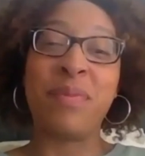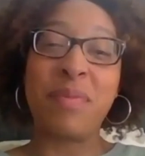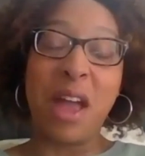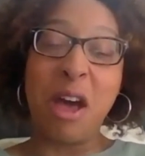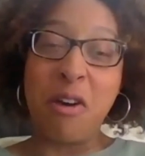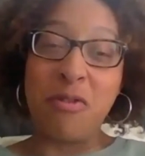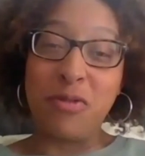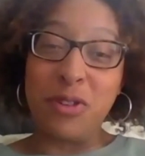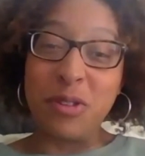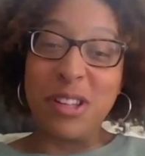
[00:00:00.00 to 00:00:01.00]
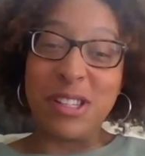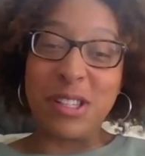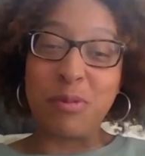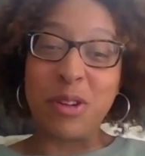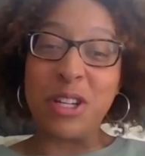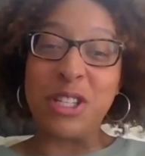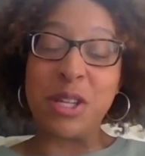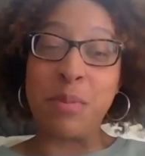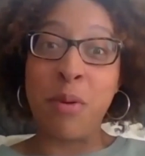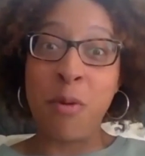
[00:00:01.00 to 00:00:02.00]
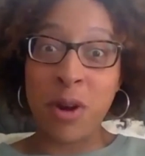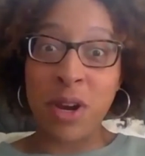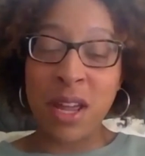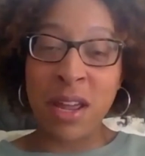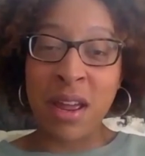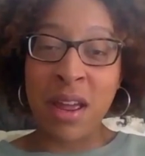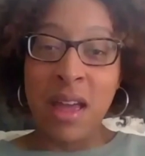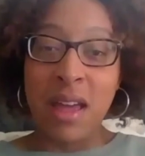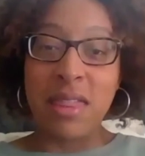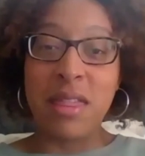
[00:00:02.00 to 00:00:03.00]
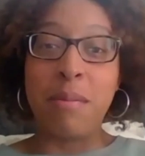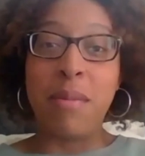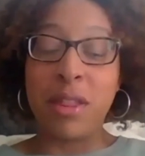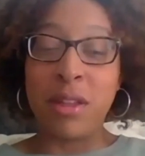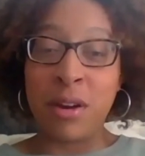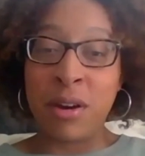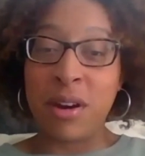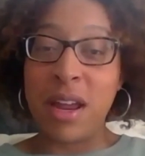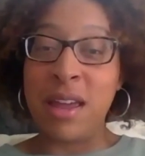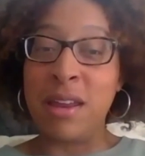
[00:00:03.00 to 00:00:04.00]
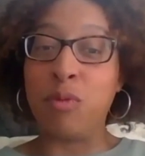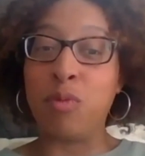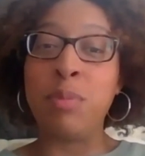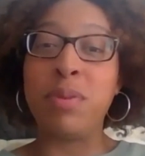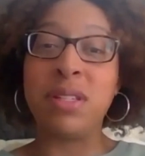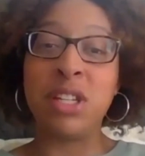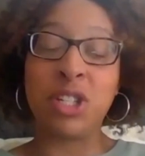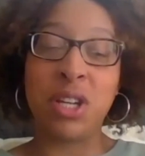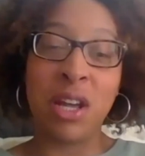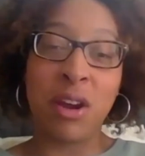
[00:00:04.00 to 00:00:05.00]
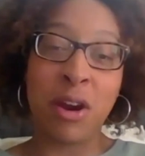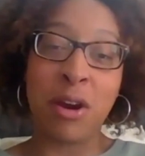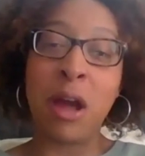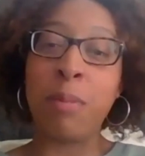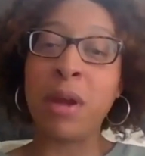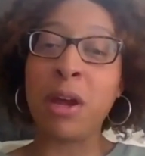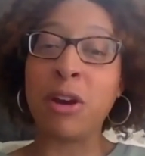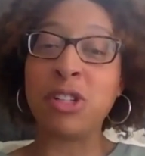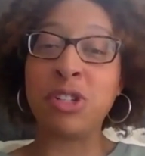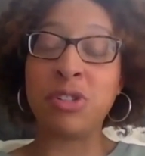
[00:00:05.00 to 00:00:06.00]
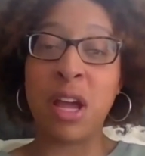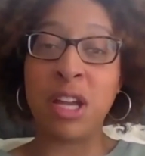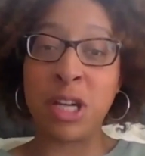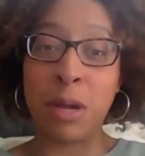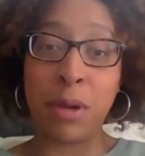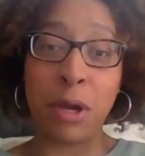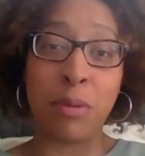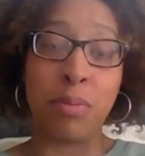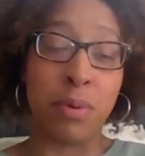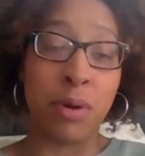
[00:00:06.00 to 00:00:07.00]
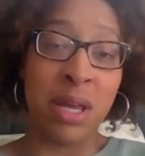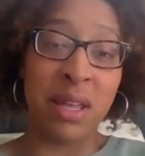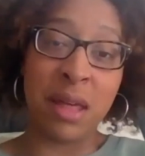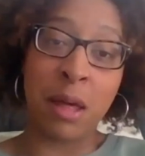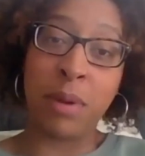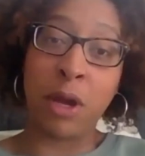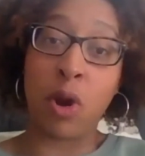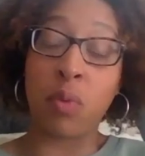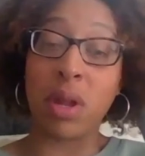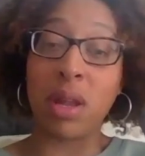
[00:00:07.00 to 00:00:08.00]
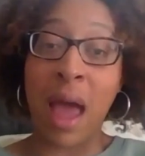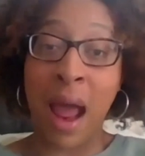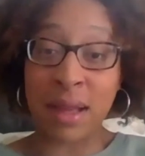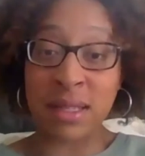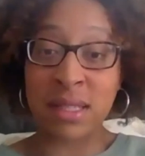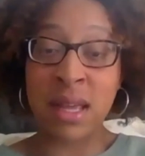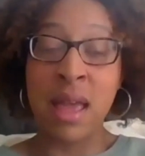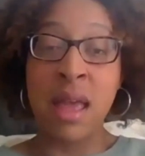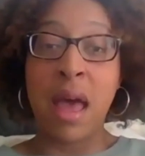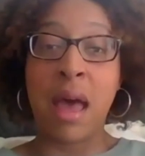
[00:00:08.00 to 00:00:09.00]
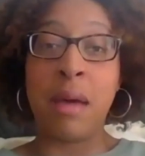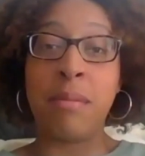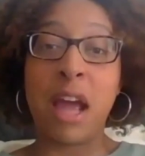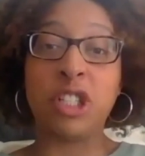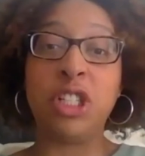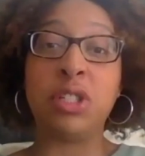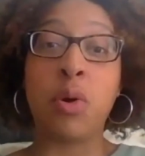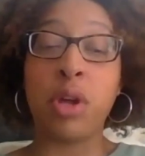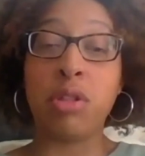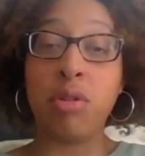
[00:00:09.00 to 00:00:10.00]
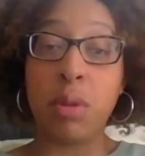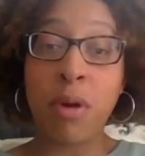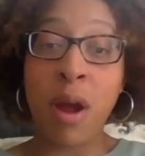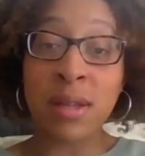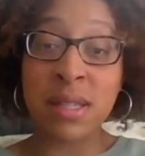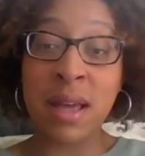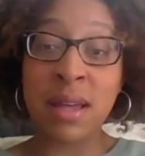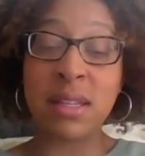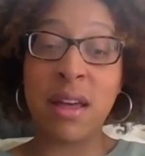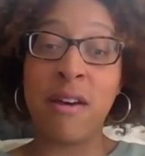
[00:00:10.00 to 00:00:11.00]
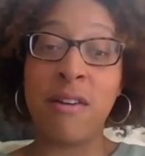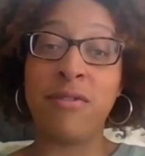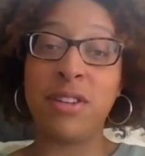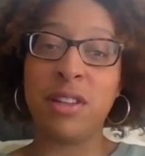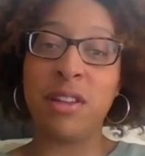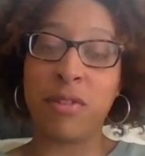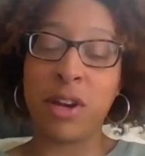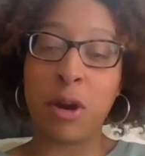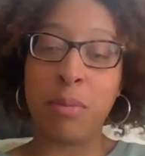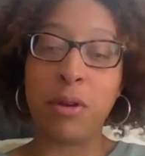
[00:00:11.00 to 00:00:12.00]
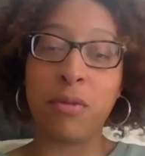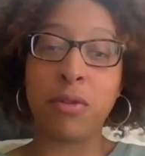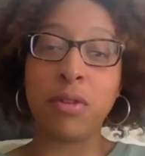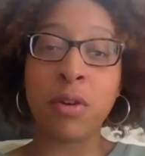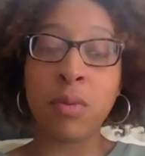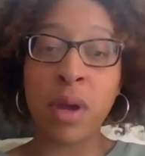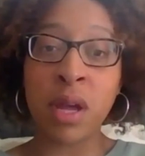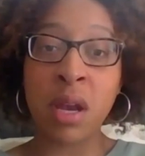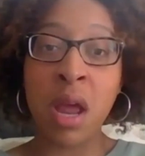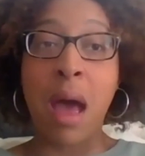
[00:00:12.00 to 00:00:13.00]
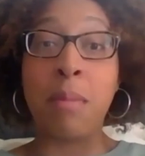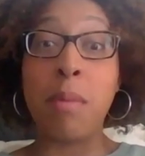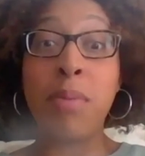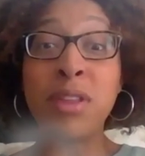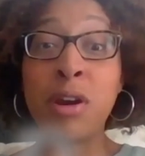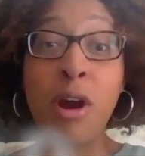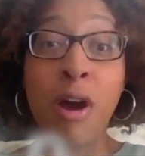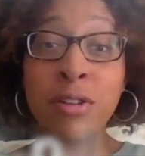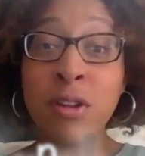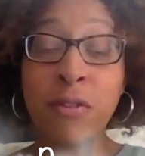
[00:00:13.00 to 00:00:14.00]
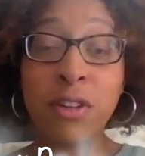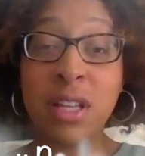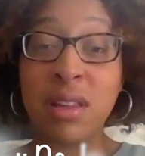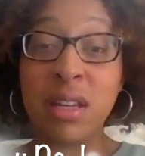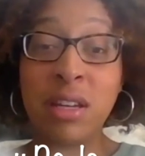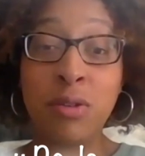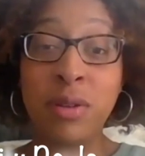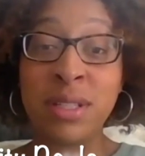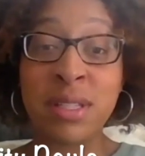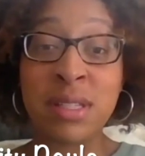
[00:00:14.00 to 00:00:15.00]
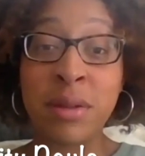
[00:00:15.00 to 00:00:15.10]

of doulas really supporting the mother in repositioning her, helping her stretch, helping her breathe, helping her relax. as she's going through the process of delivering her beautiful little one. But there are also fertility doulas.